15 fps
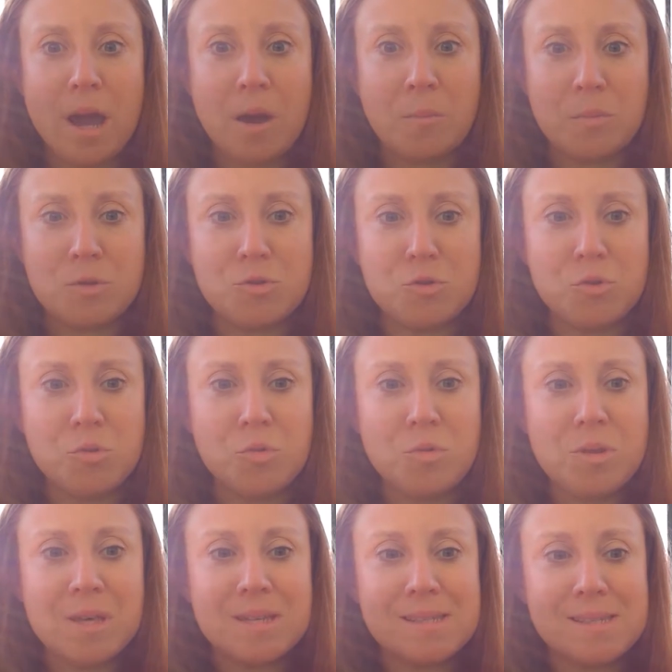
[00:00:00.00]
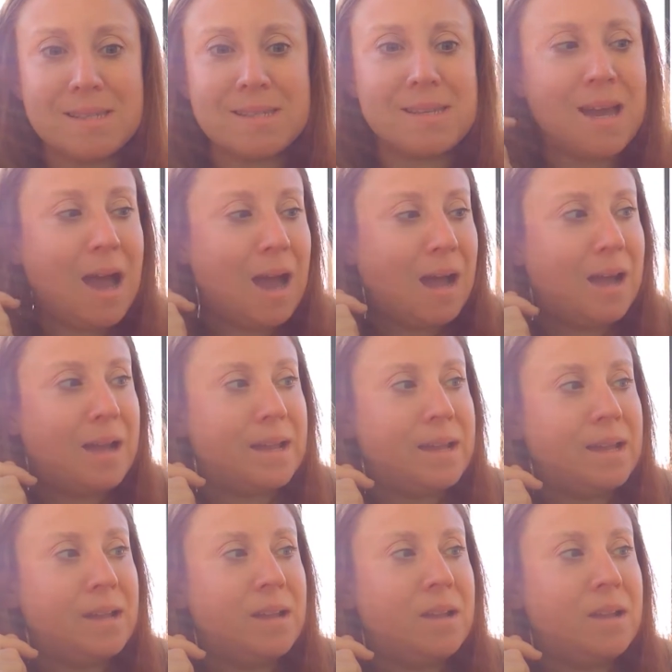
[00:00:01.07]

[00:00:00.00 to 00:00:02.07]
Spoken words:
up to the sky."